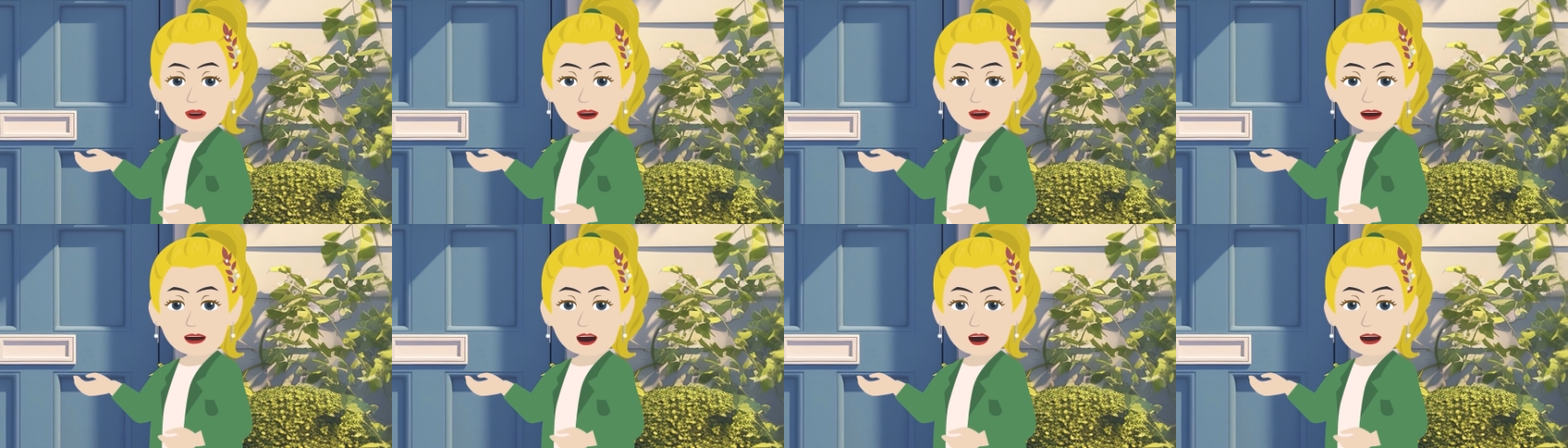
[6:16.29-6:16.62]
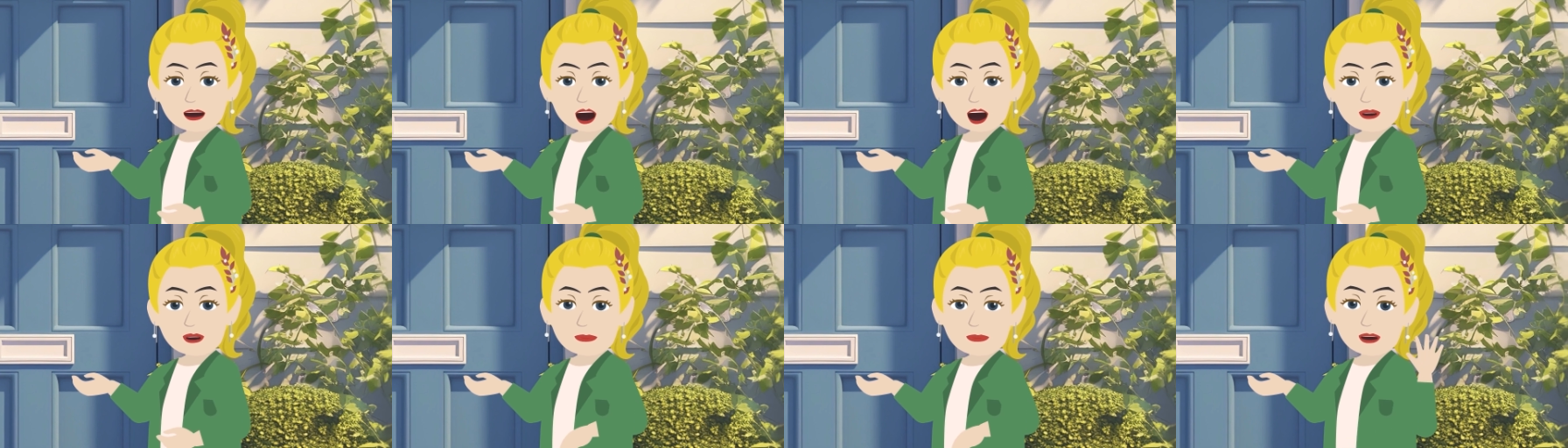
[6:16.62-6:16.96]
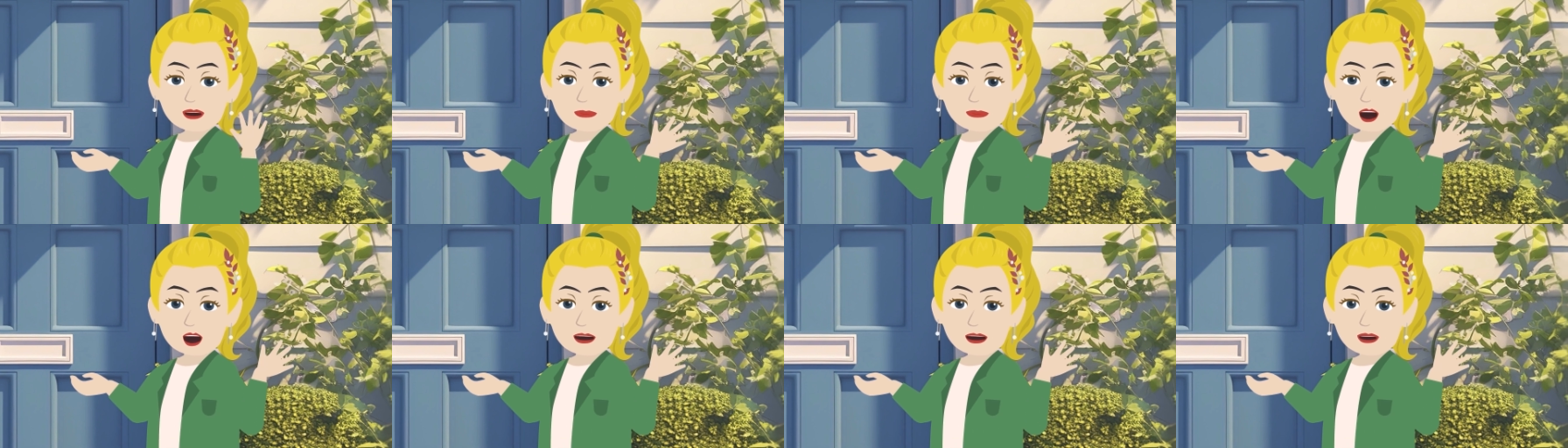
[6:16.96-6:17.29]
And that's
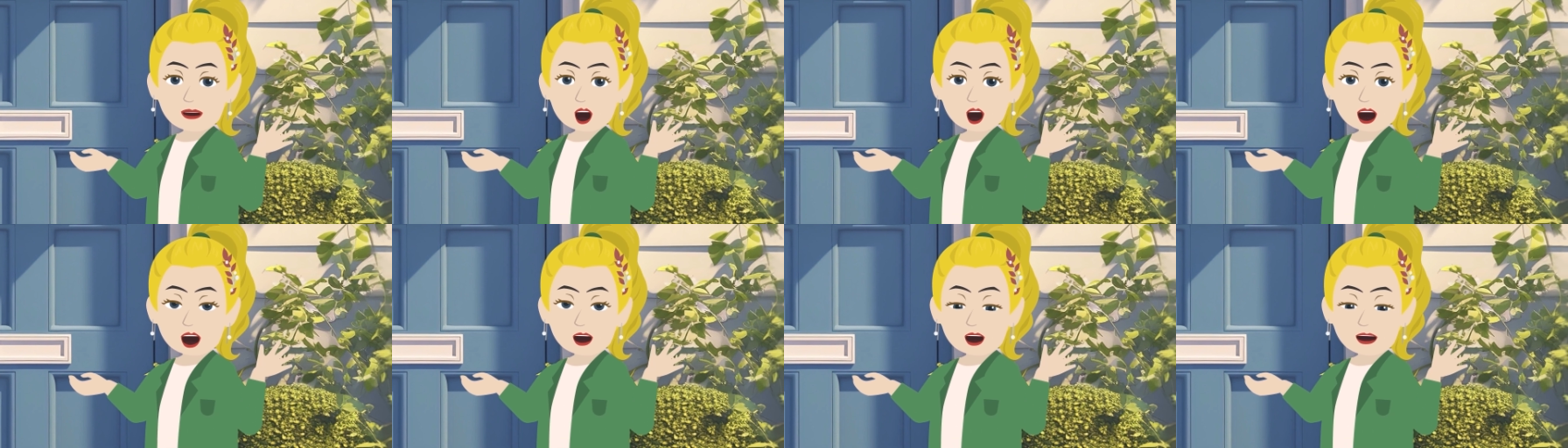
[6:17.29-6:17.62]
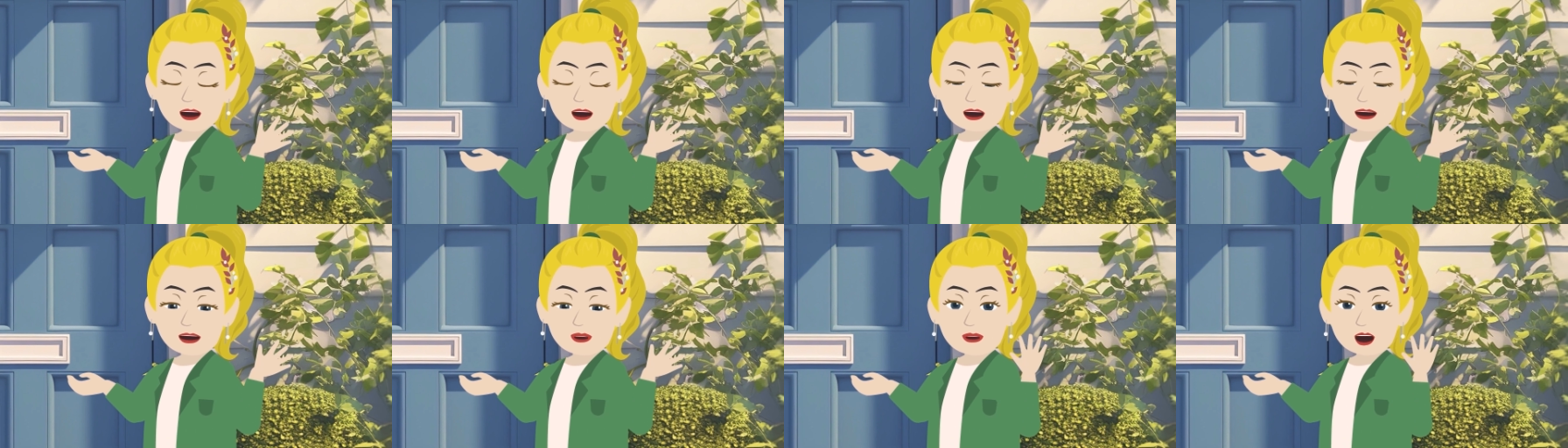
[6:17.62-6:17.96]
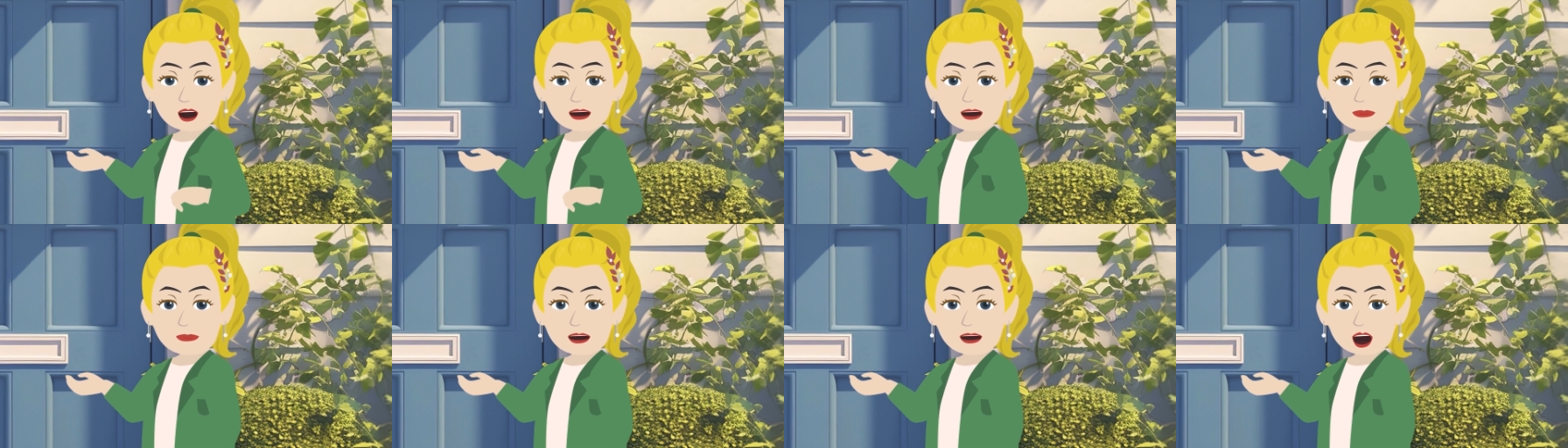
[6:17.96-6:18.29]
what you intended when you
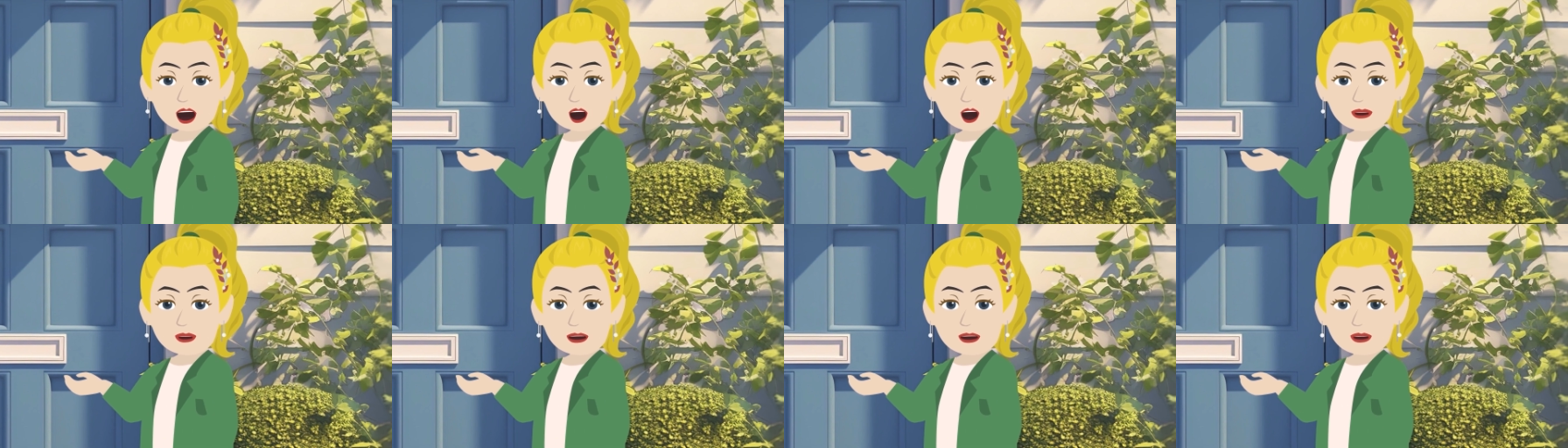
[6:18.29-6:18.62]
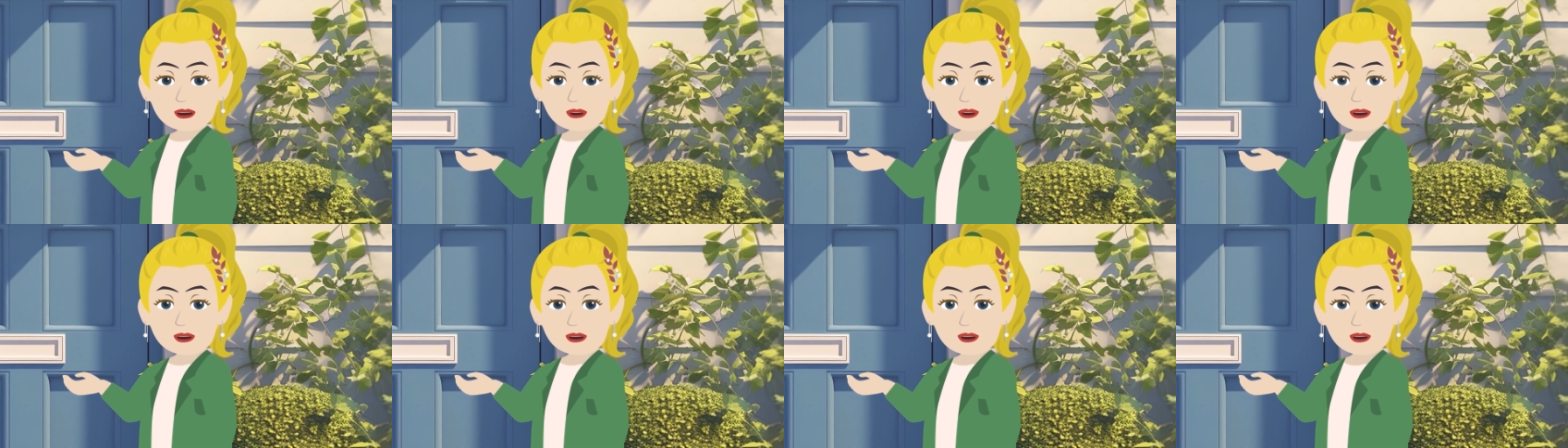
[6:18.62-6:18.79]
came forth